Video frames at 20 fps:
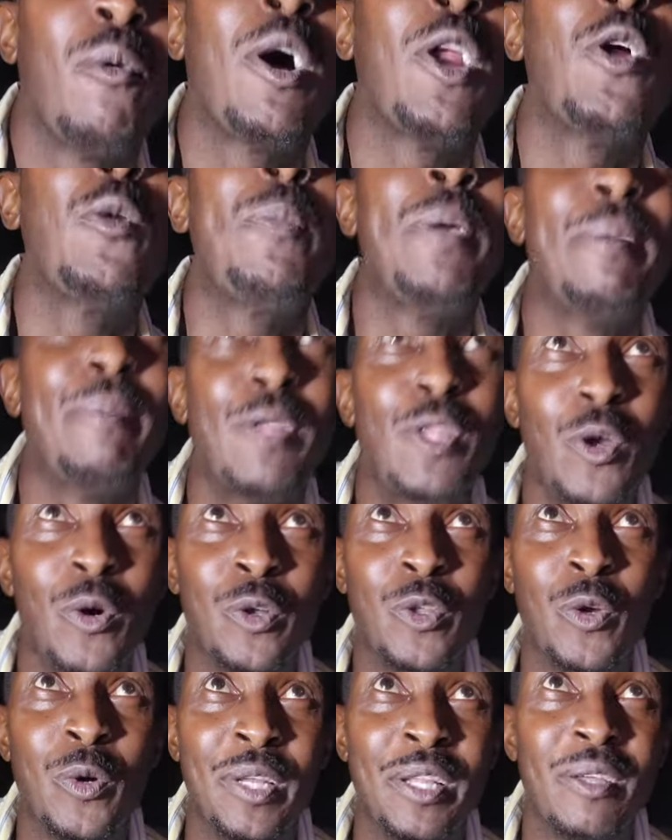What do people
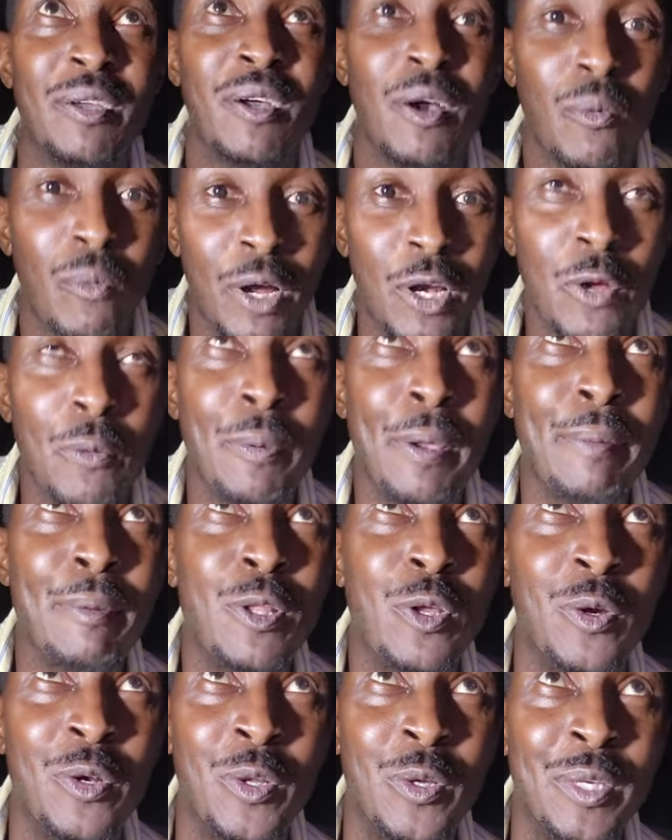do during What do people
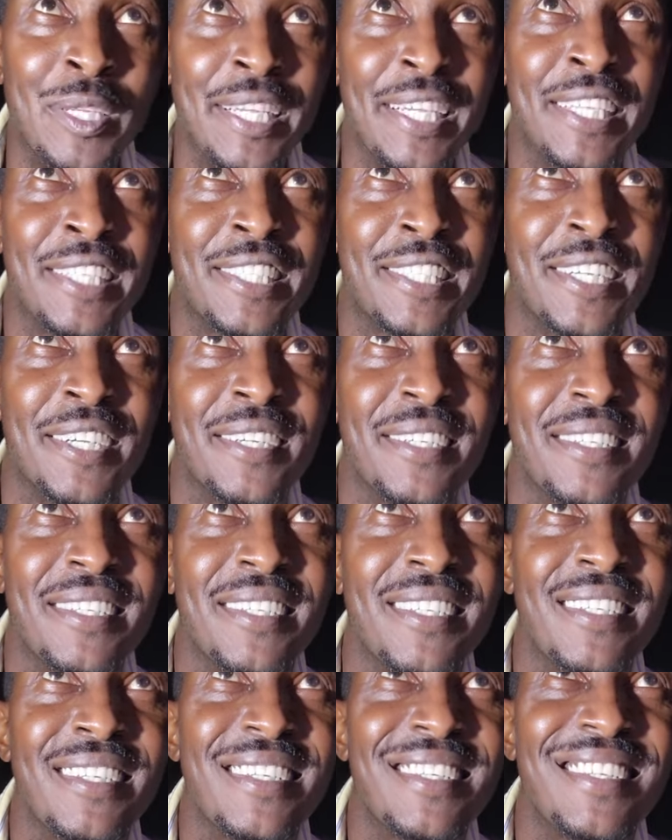do during Easter?
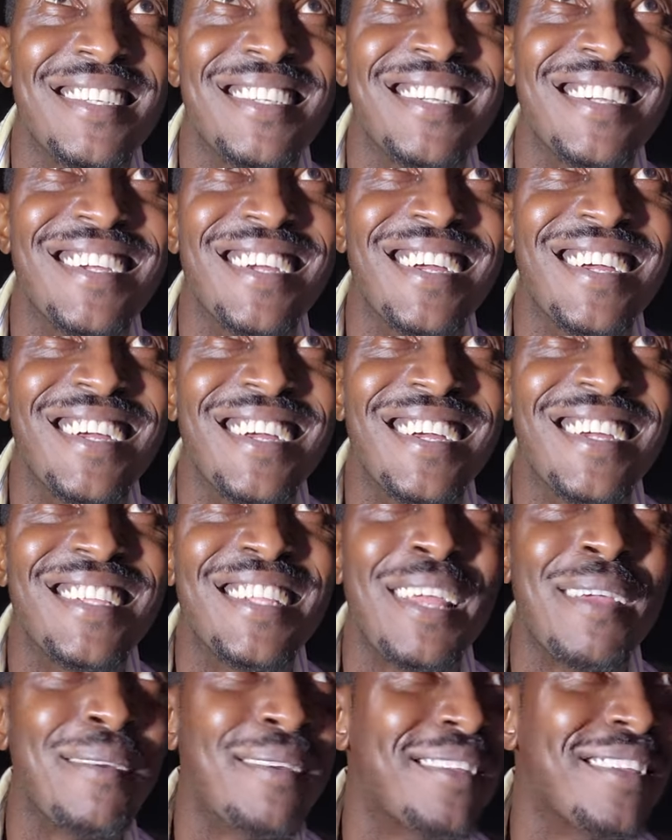Um, party
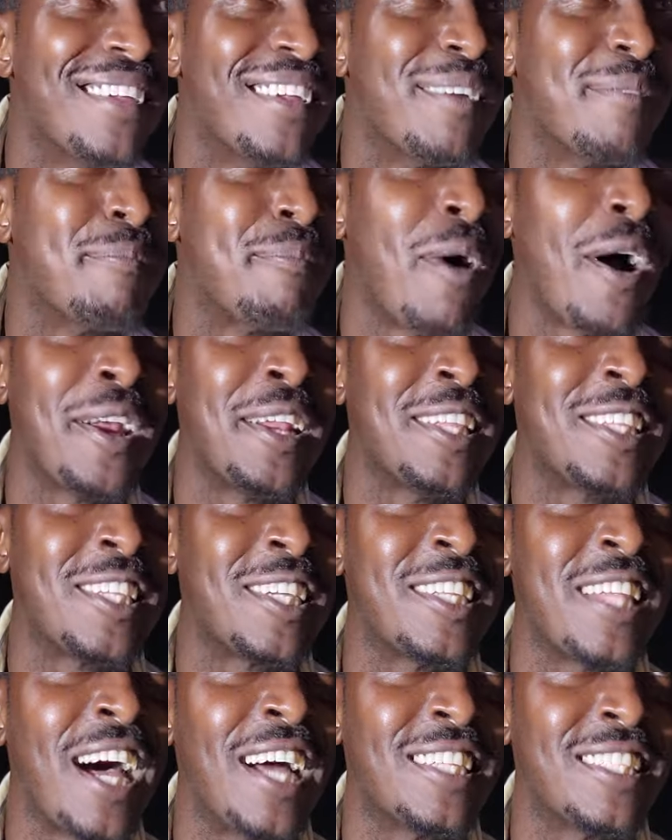tonight. Party to
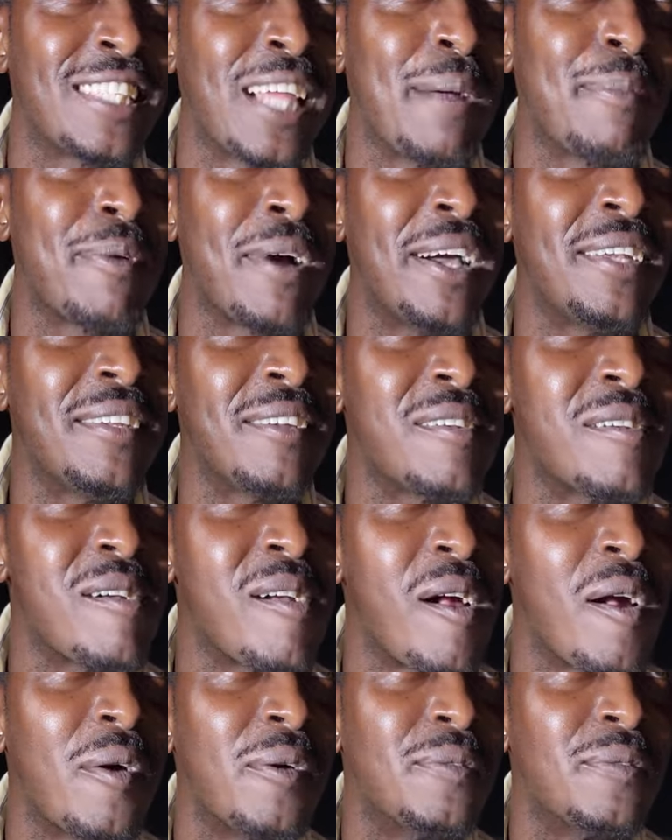nonstop, right? Uh, it's
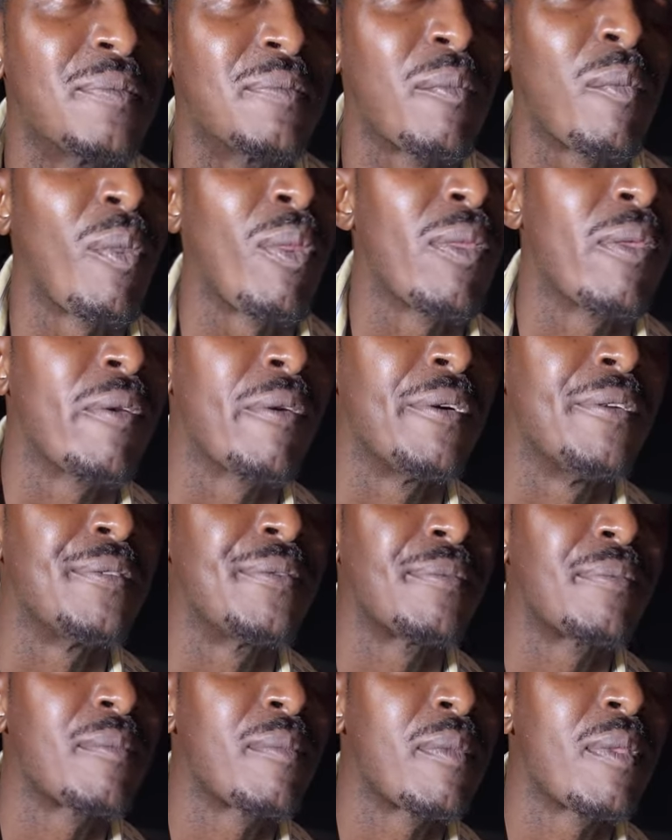gonna be four, here. Five
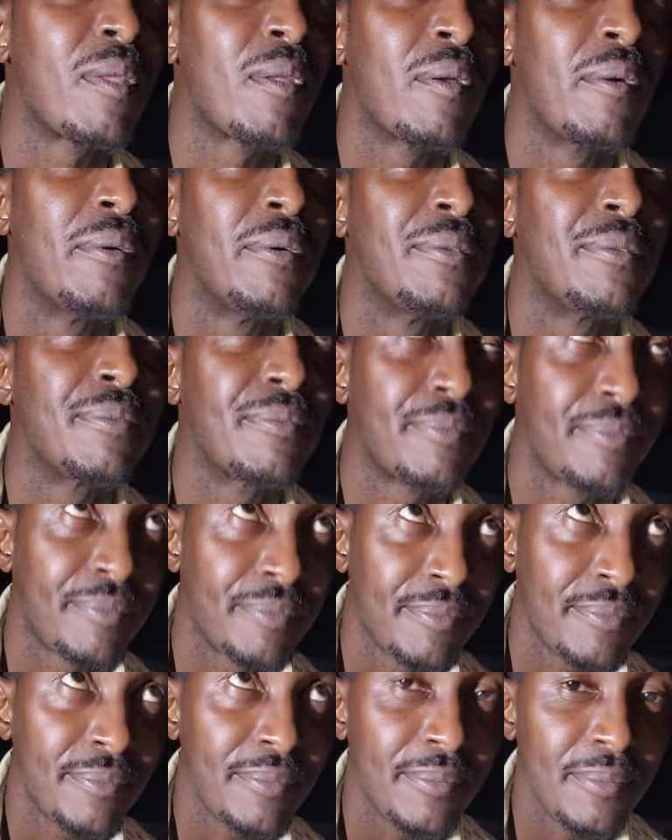discotheques.
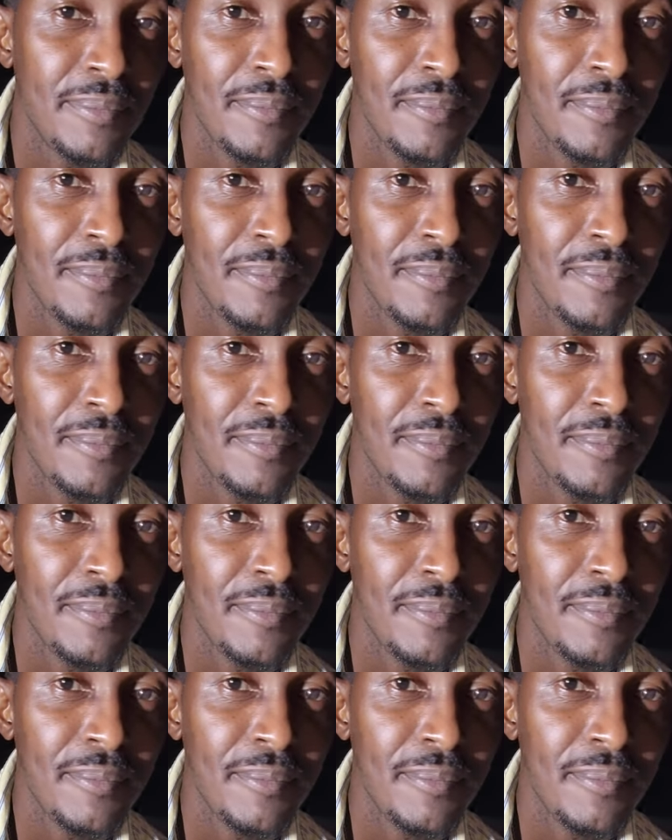Where?